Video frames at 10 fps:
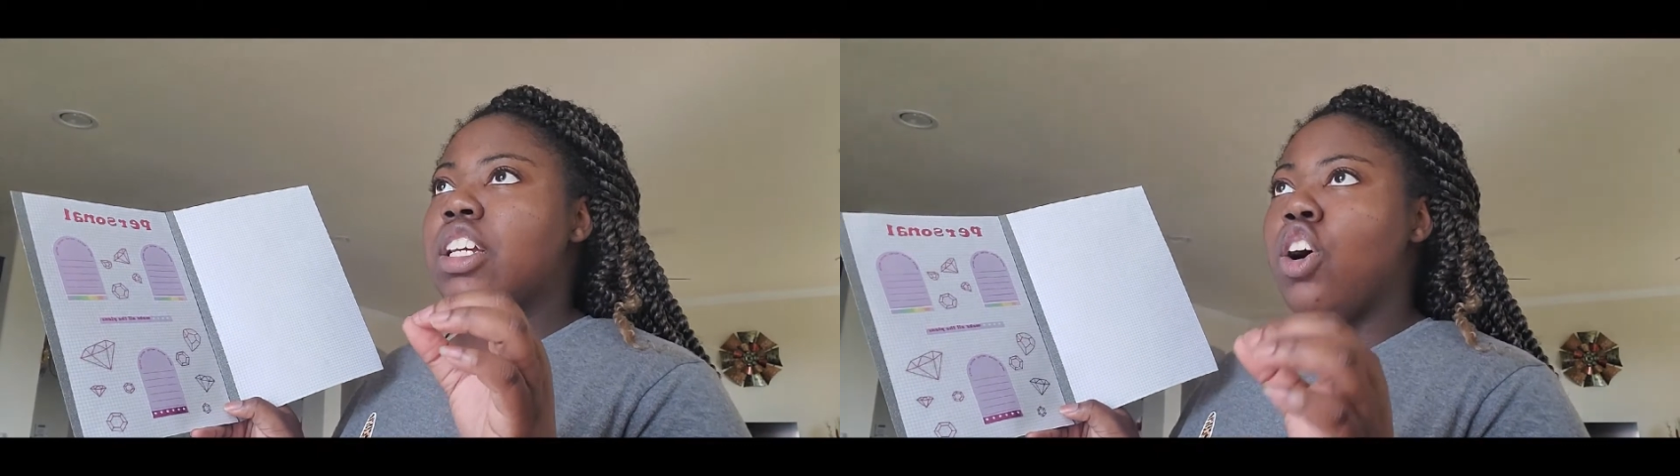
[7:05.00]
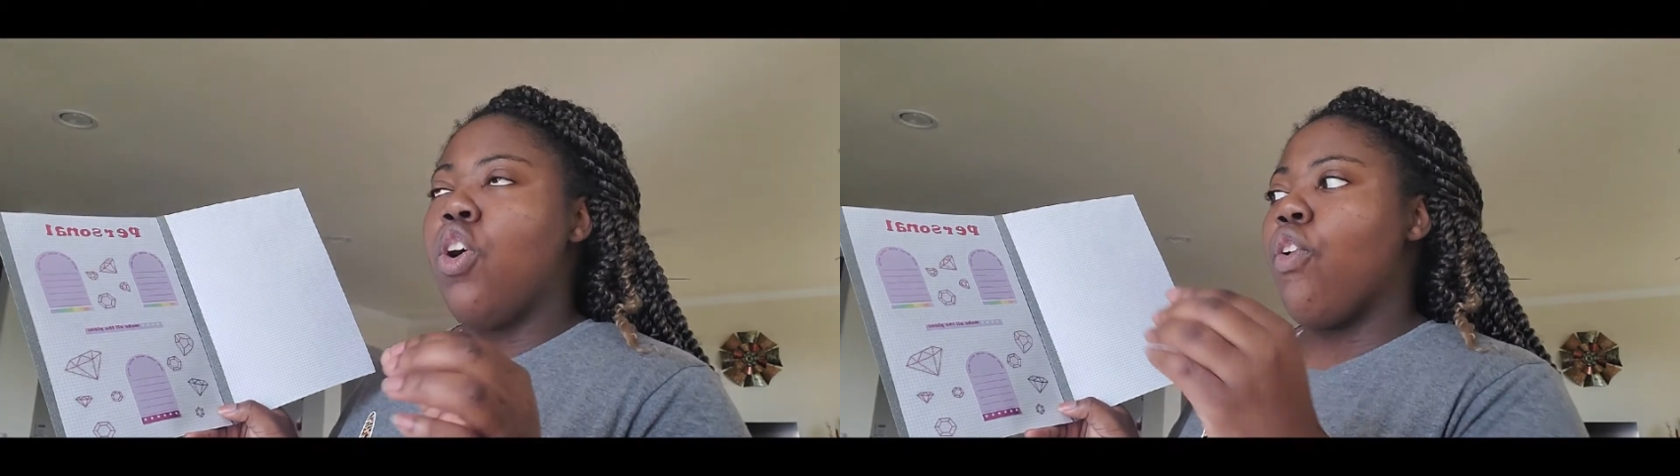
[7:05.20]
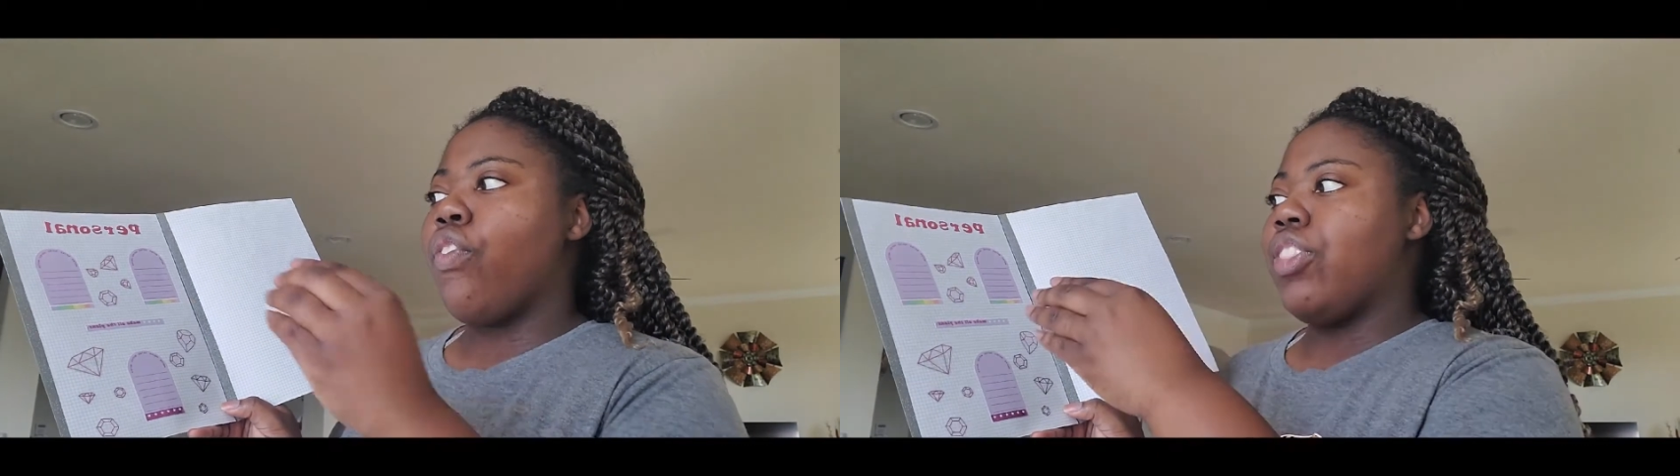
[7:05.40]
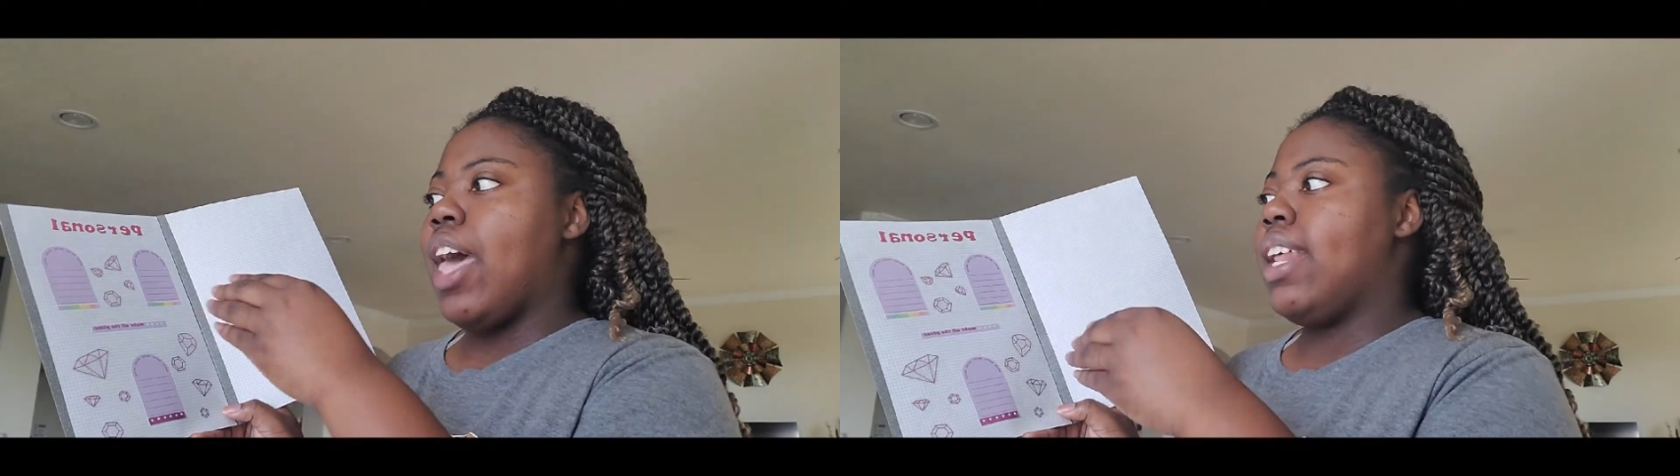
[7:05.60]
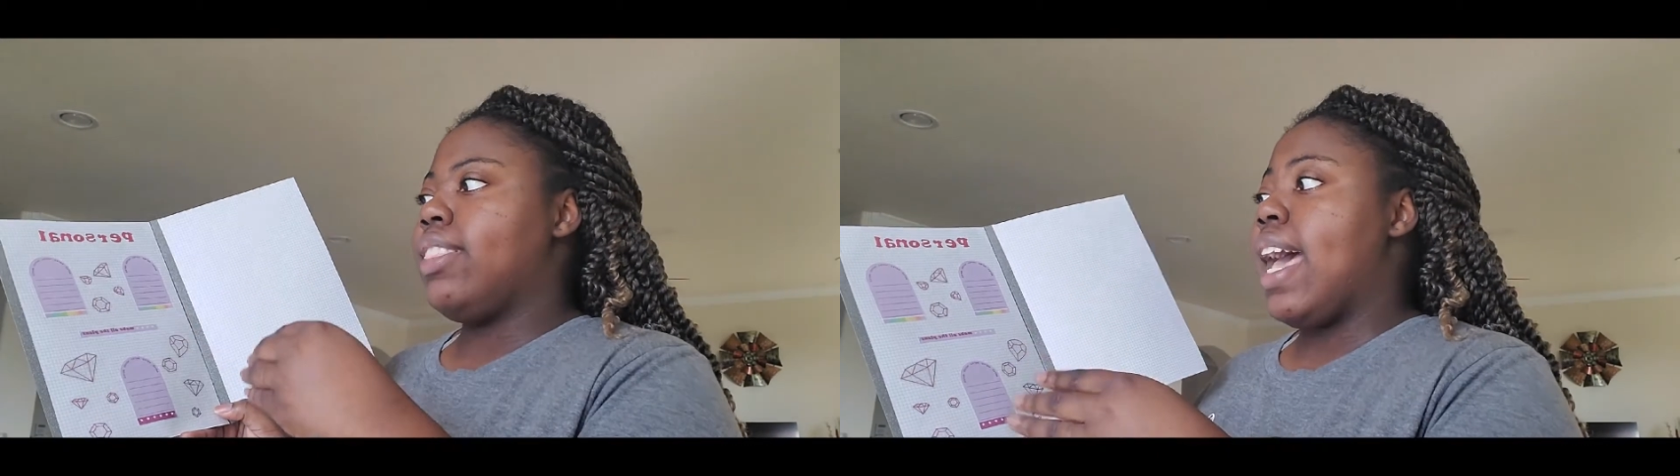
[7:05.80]
goal for
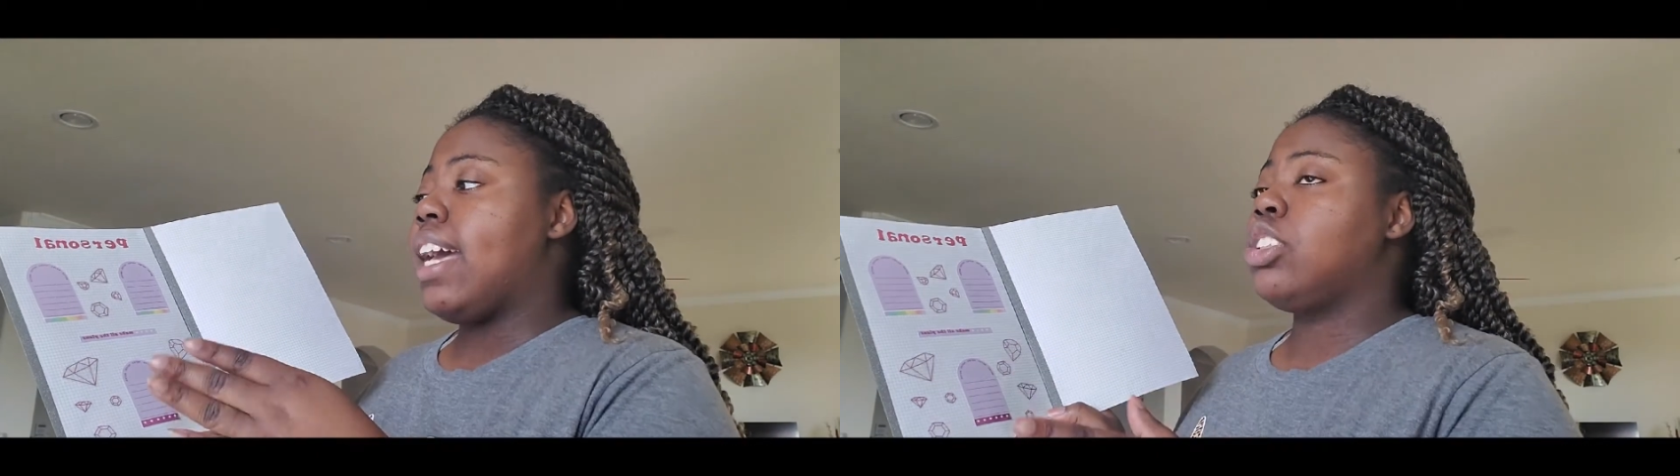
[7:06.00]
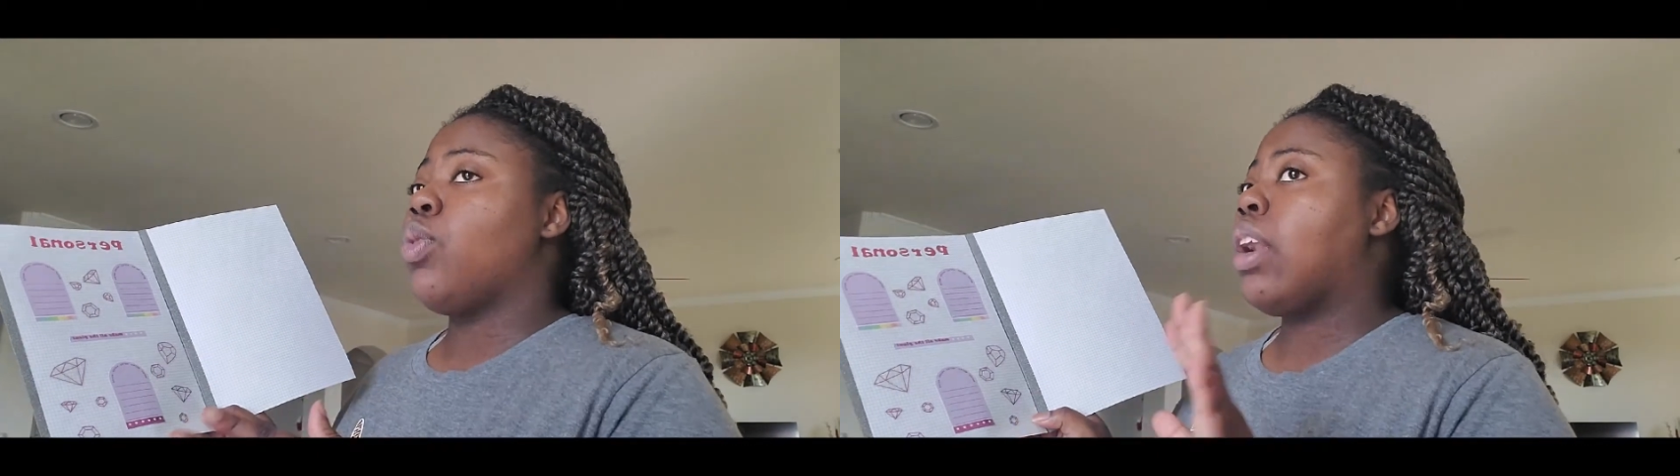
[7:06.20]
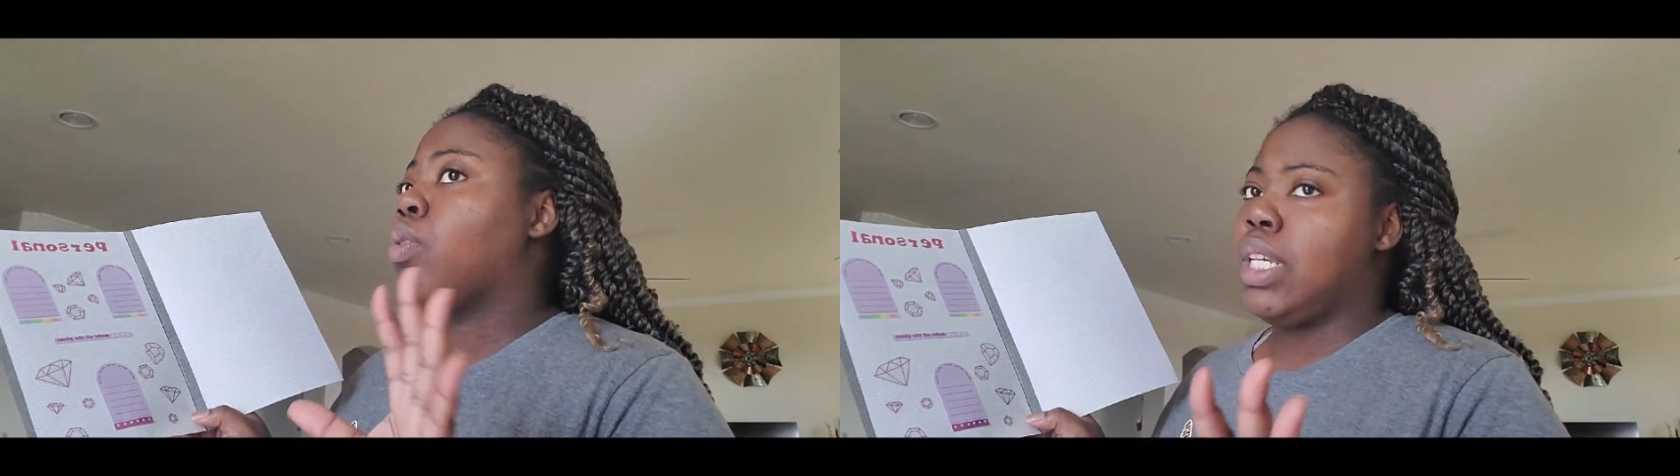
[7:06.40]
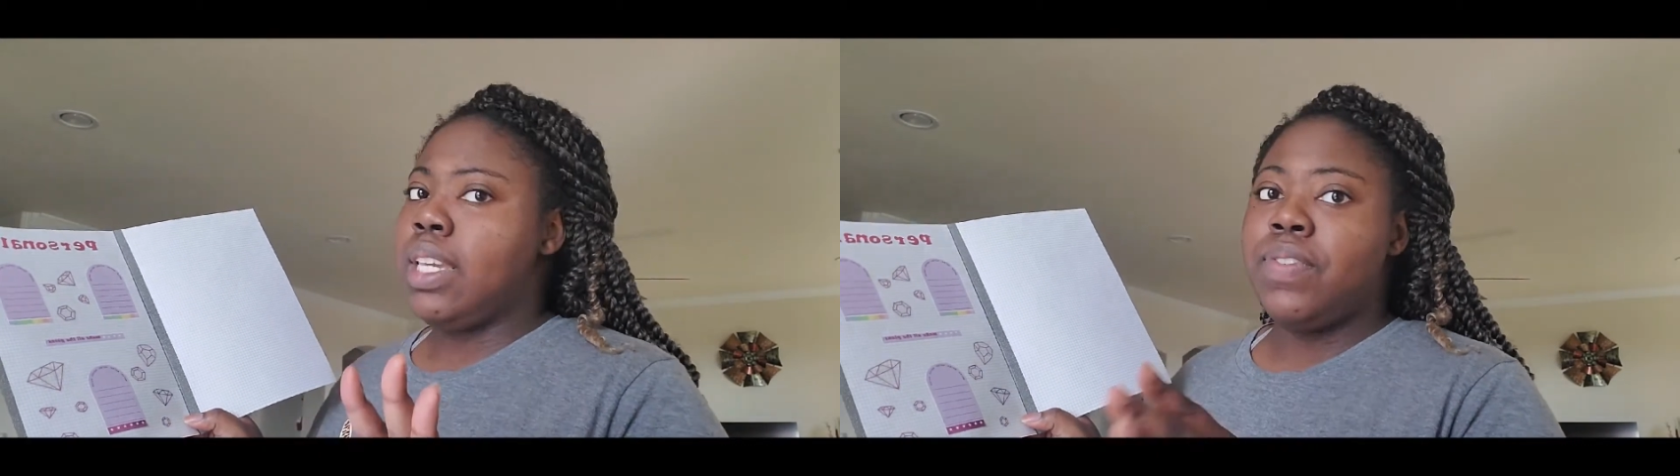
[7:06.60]
that and that, so I don't need